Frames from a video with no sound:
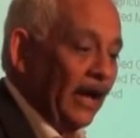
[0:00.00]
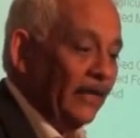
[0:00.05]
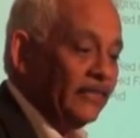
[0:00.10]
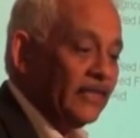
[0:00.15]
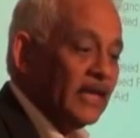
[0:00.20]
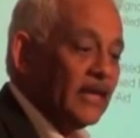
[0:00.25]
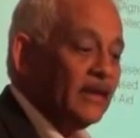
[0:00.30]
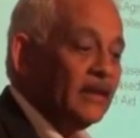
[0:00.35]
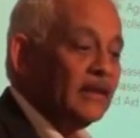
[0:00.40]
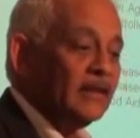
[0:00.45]

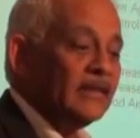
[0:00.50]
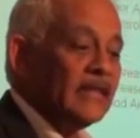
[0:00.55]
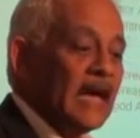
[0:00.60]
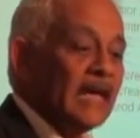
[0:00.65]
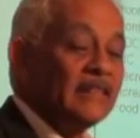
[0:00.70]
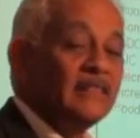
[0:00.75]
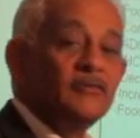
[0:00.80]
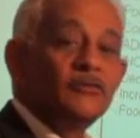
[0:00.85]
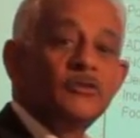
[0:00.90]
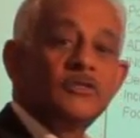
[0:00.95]
And then
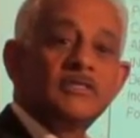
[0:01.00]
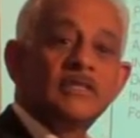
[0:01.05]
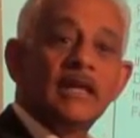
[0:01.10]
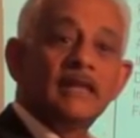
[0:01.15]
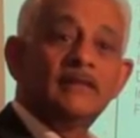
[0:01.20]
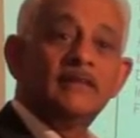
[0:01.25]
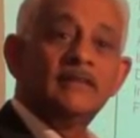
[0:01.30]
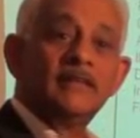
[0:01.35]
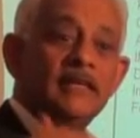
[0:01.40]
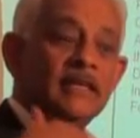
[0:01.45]
that
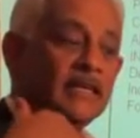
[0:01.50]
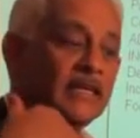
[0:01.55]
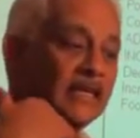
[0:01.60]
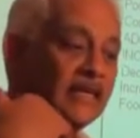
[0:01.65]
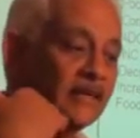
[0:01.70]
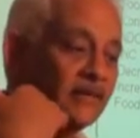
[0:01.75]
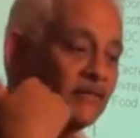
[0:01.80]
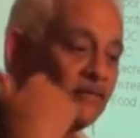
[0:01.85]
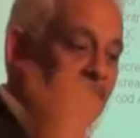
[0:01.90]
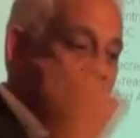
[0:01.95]
resulted in
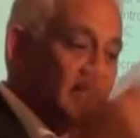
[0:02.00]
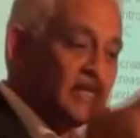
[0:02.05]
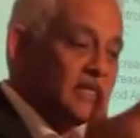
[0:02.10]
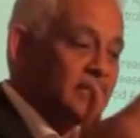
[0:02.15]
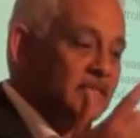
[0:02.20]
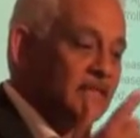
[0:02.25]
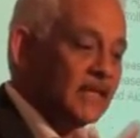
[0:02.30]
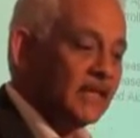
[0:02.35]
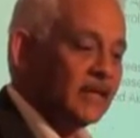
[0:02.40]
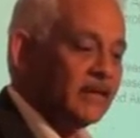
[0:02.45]

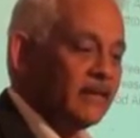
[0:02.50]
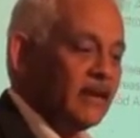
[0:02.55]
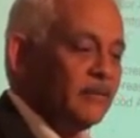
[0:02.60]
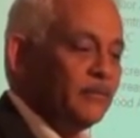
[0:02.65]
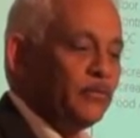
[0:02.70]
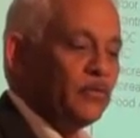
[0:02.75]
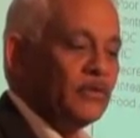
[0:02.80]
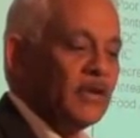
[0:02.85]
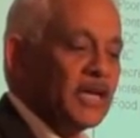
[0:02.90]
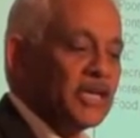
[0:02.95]
increase in
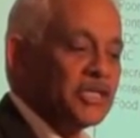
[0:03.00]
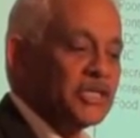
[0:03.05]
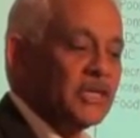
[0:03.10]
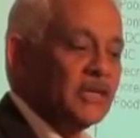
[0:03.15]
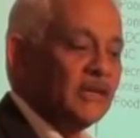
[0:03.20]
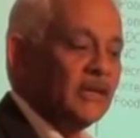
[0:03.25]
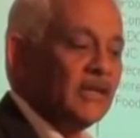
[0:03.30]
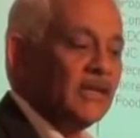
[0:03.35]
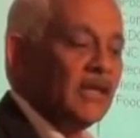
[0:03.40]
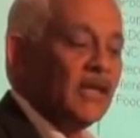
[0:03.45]
grain
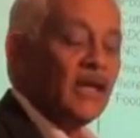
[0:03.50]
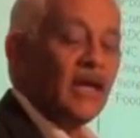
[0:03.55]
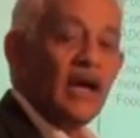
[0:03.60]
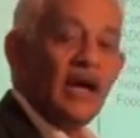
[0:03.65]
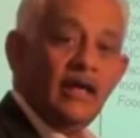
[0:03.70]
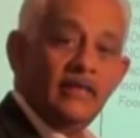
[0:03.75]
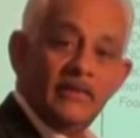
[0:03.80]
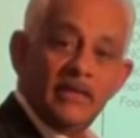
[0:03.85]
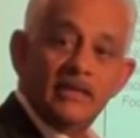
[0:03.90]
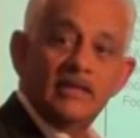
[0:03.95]
production,
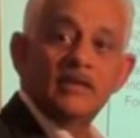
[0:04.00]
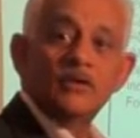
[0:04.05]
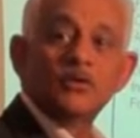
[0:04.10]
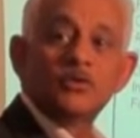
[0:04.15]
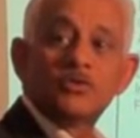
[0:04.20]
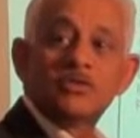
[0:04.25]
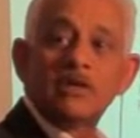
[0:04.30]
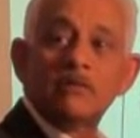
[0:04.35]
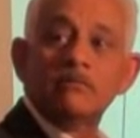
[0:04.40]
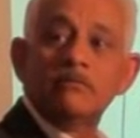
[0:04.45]
and then there
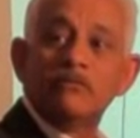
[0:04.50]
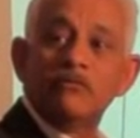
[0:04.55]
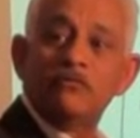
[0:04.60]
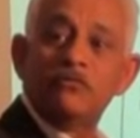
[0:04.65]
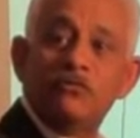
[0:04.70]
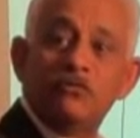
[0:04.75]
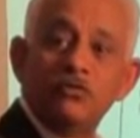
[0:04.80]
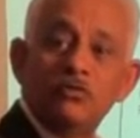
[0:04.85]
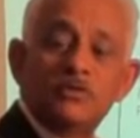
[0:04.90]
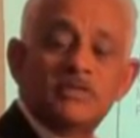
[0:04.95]
was some
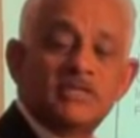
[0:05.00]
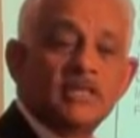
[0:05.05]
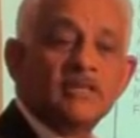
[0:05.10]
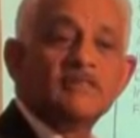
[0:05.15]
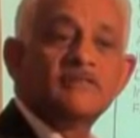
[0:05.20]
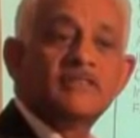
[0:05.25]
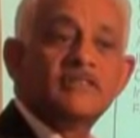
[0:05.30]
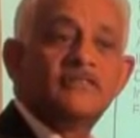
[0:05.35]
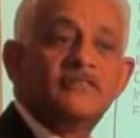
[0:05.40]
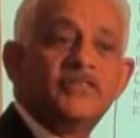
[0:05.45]
food
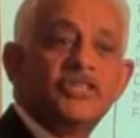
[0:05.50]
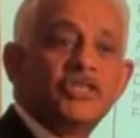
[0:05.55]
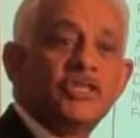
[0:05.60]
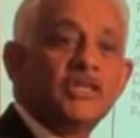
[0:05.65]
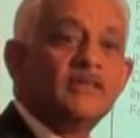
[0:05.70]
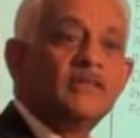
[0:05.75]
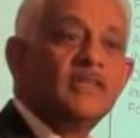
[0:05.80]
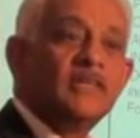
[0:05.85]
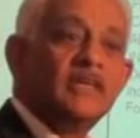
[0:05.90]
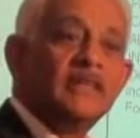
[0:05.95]

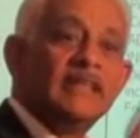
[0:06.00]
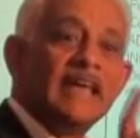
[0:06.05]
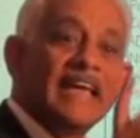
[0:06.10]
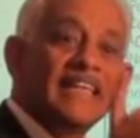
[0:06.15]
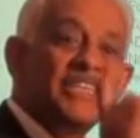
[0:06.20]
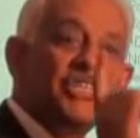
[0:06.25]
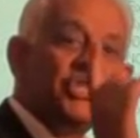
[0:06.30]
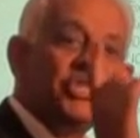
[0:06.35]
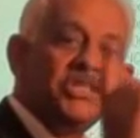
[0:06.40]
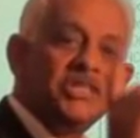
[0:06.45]
self-sufficiency in
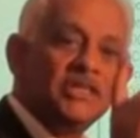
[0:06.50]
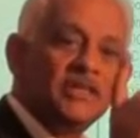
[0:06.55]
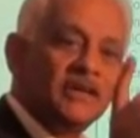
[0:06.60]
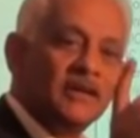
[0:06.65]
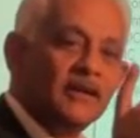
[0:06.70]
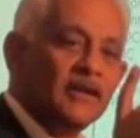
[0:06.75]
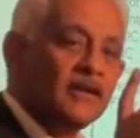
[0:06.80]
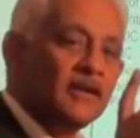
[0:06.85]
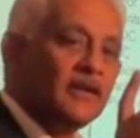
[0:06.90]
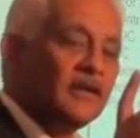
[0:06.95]
that
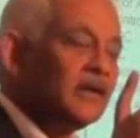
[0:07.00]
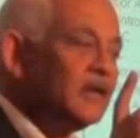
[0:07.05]
year